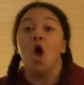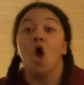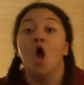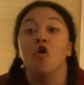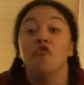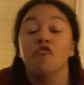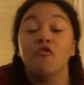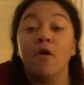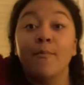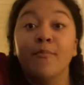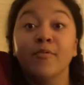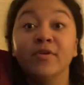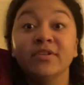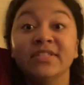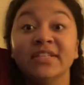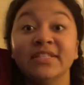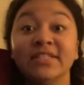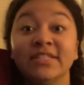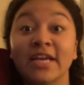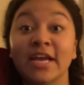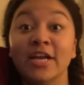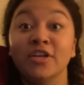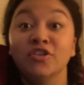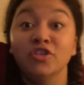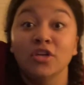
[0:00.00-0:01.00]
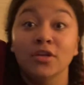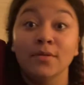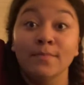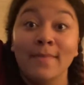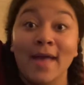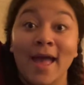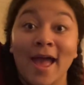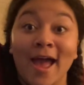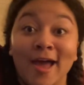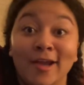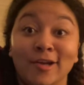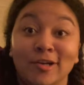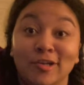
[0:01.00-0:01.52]
Representation
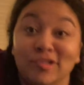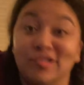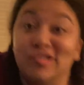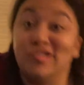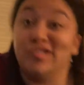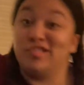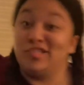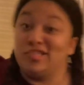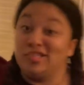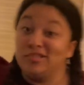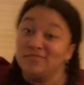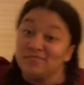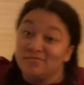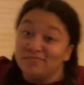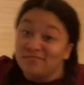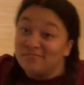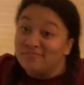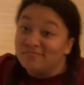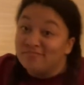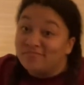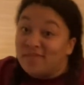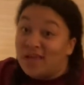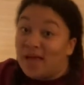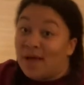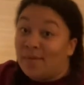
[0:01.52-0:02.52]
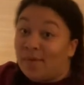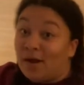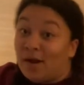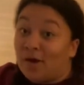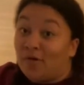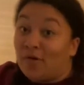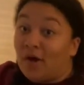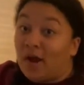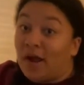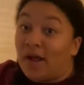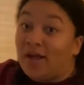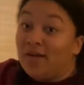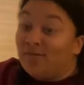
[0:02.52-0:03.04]
matters. Am I
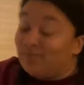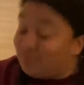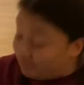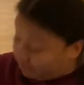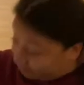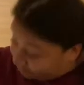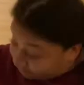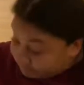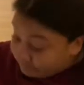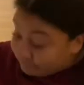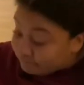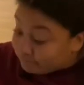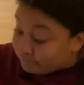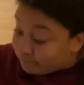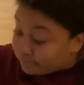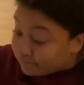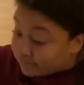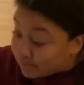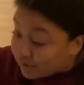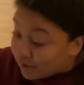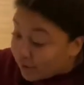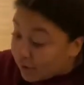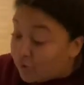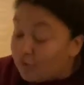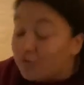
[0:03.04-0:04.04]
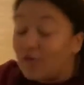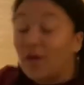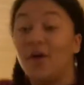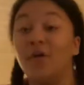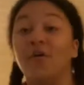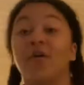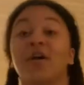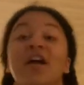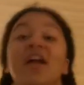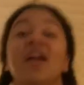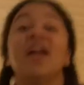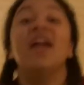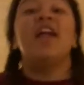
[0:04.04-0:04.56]
right? So
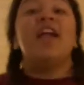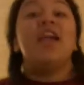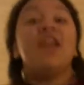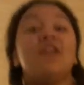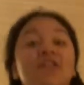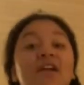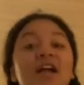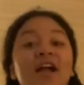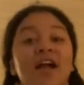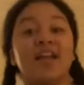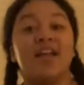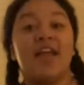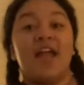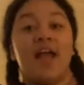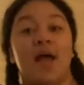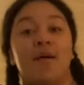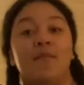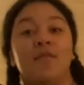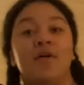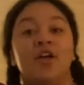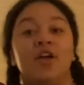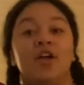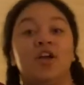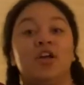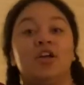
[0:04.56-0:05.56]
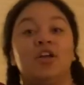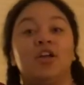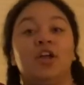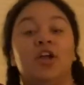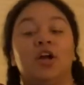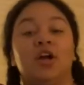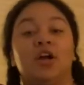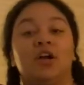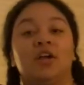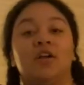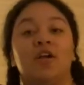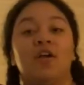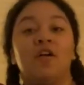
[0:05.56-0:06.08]
here I am,
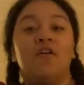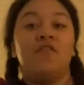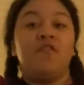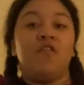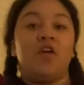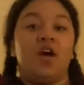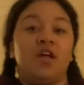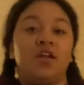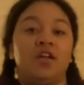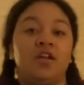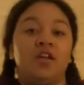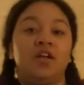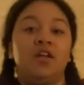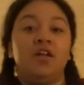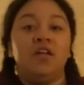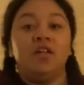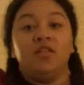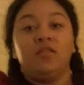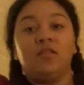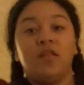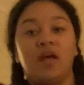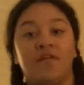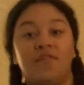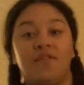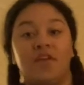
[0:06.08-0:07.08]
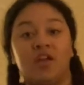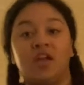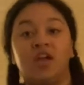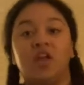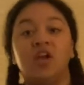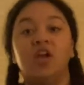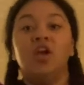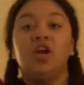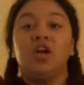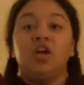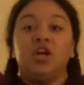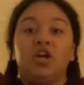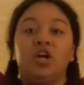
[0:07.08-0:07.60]
your fun, loving,
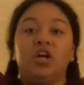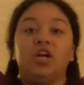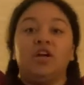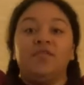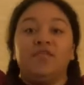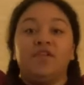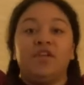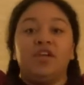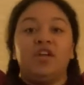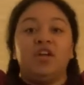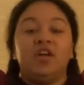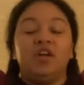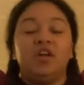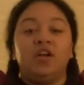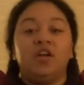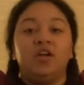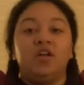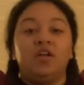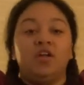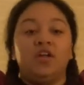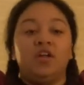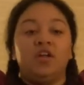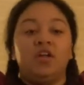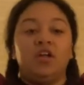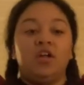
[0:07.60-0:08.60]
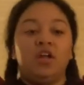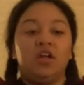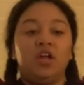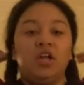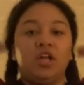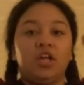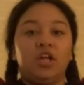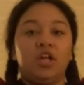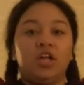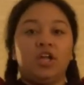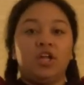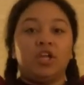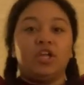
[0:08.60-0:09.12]
curvy
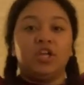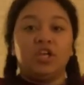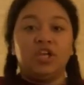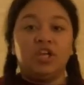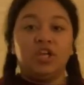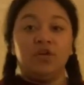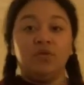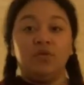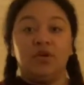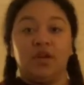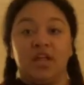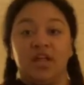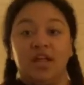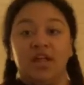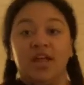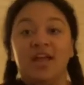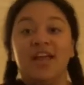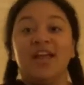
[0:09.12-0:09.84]
cutie,